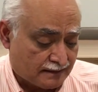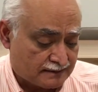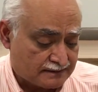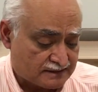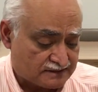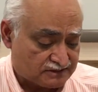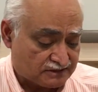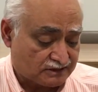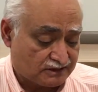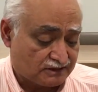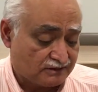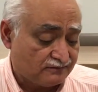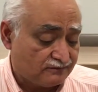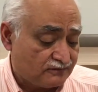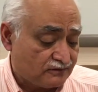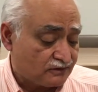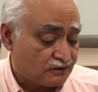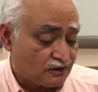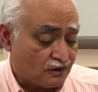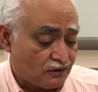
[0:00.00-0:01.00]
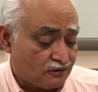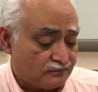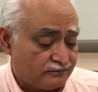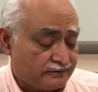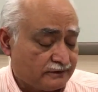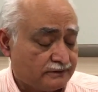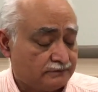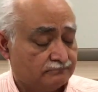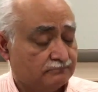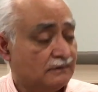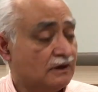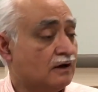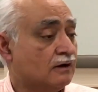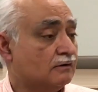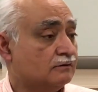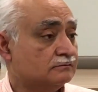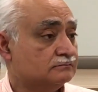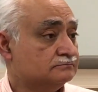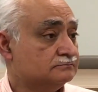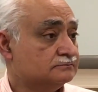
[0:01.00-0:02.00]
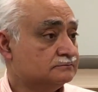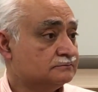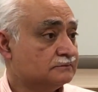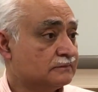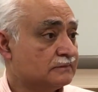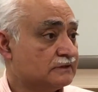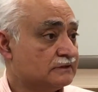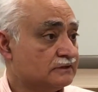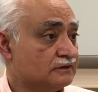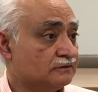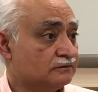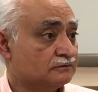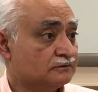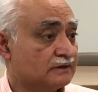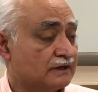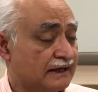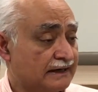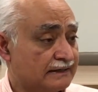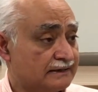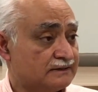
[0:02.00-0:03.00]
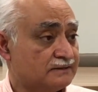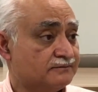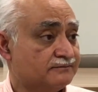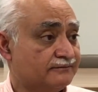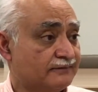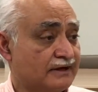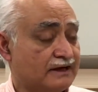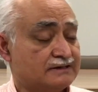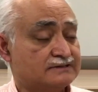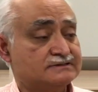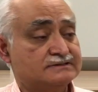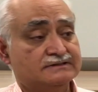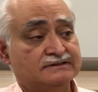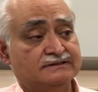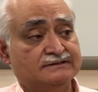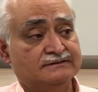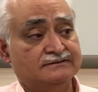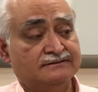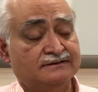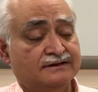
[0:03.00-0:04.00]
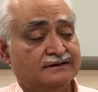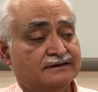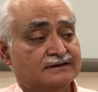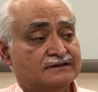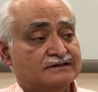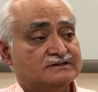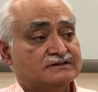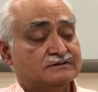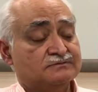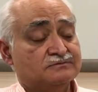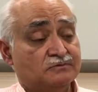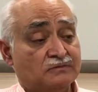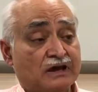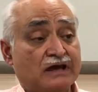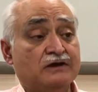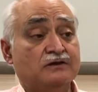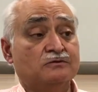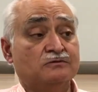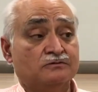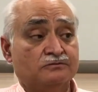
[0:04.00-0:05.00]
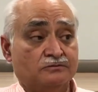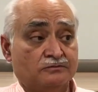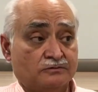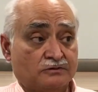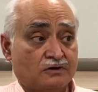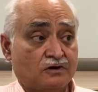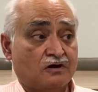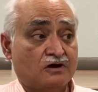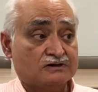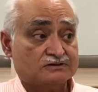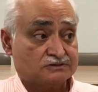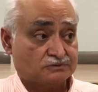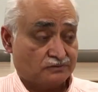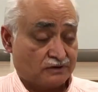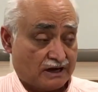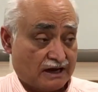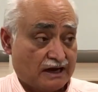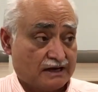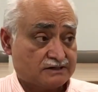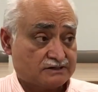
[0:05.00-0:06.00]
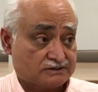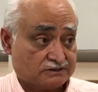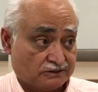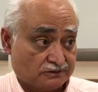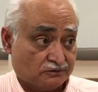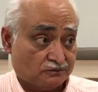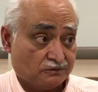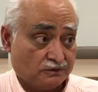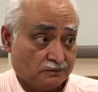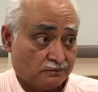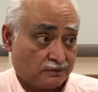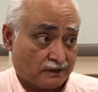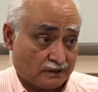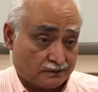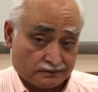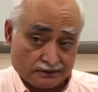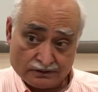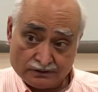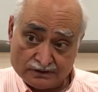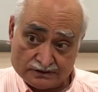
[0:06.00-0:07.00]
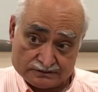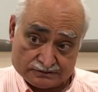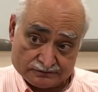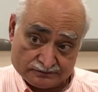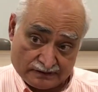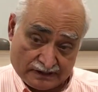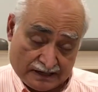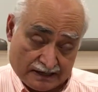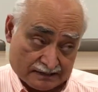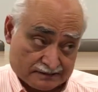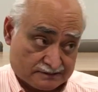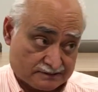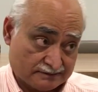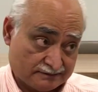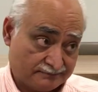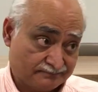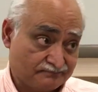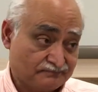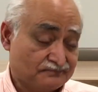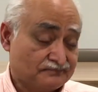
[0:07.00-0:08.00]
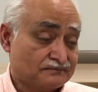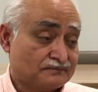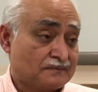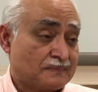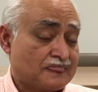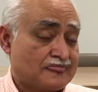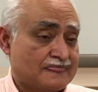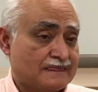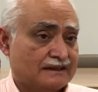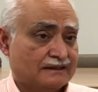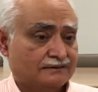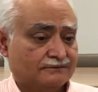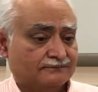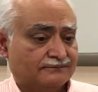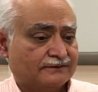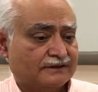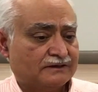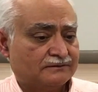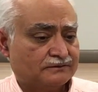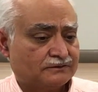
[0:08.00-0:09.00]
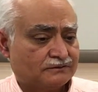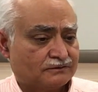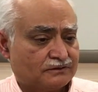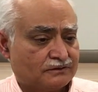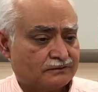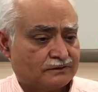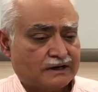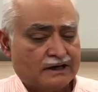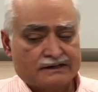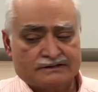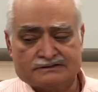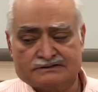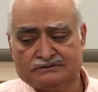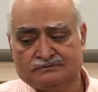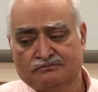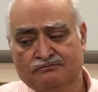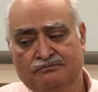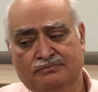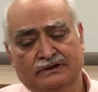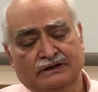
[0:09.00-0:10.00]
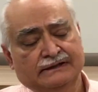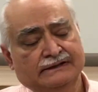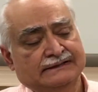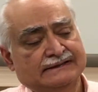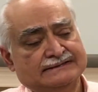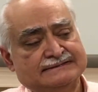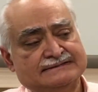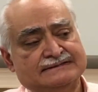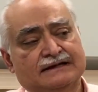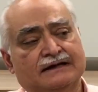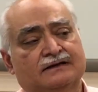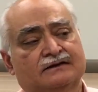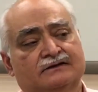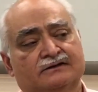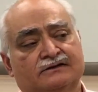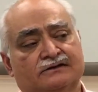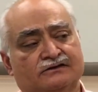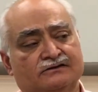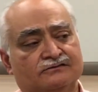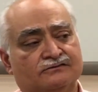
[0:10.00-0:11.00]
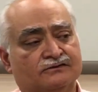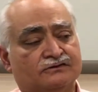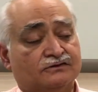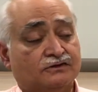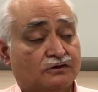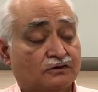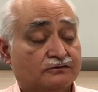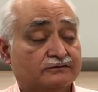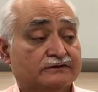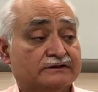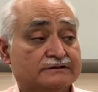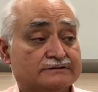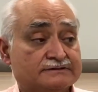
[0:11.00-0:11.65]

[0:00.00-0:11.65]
does it give you COVID? No. Getting the vaccine may cause a reaction. It will probably cause a reaction, an inflammatory reaction, but it's not going to give you COVID